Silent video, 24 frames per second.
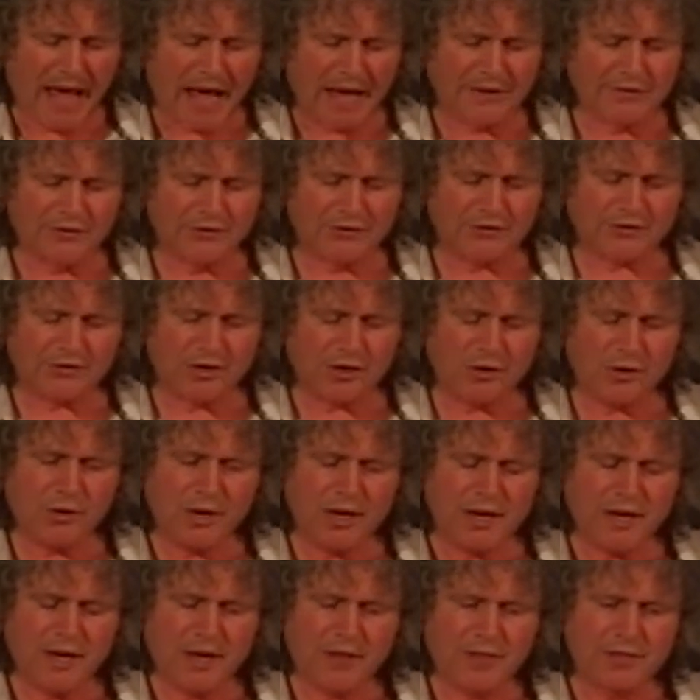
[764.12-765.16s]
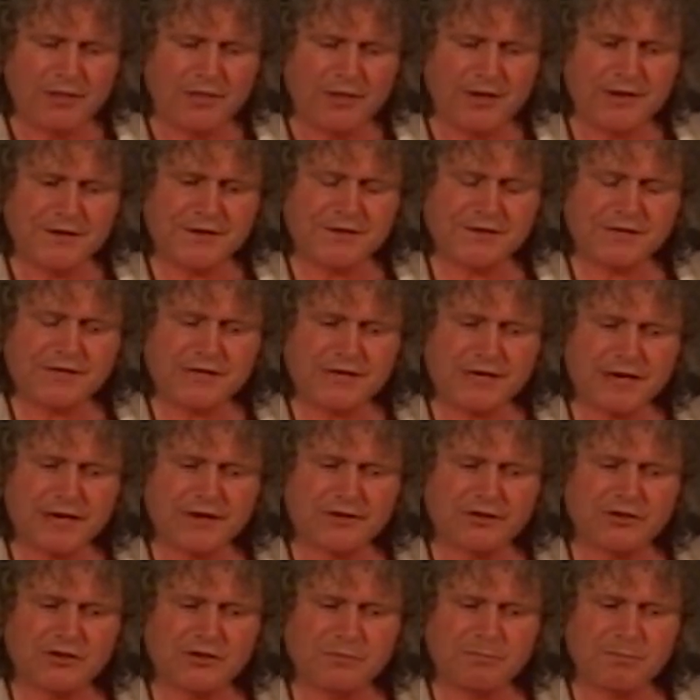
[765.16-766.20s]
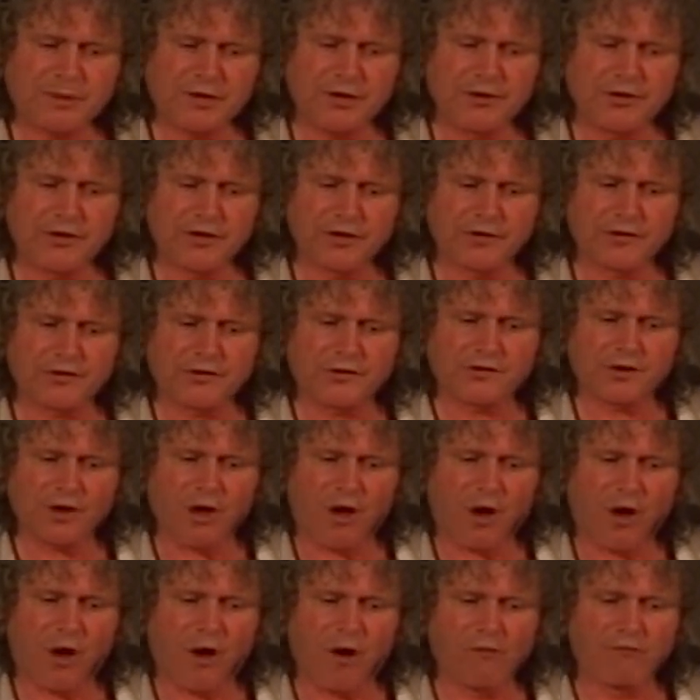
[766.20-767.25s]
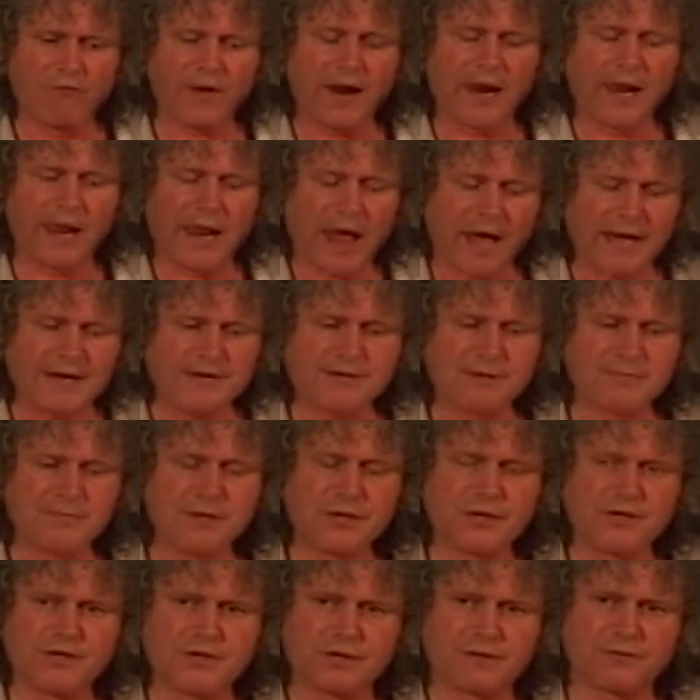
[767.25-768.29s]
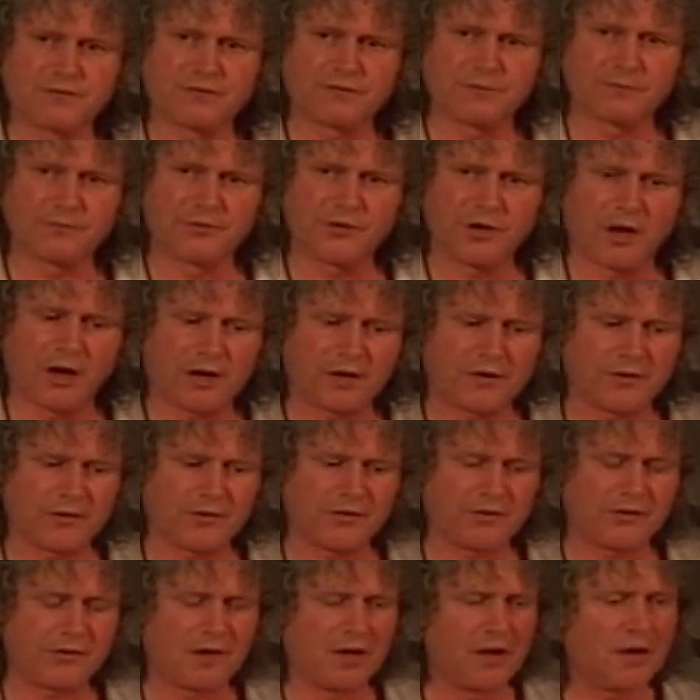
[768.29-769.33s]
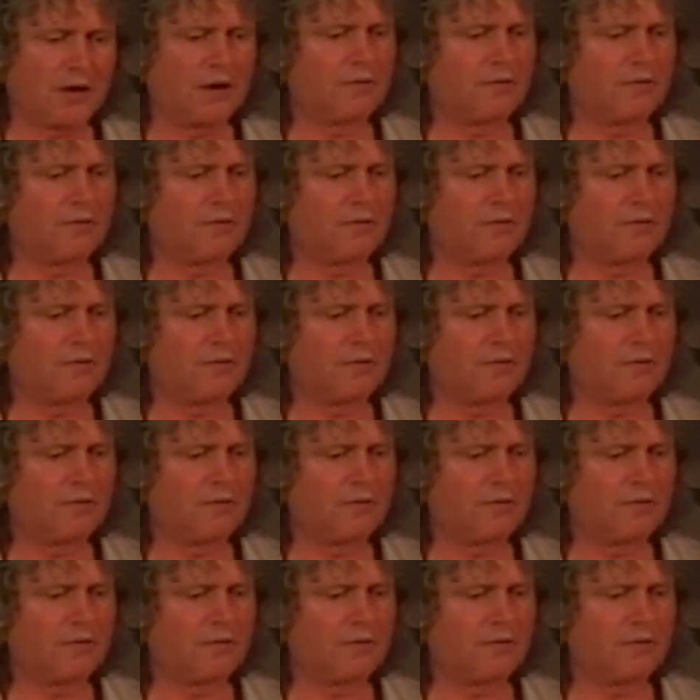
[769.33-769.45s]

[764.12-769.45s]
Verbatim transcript: And so this experience of light emerging from darkness,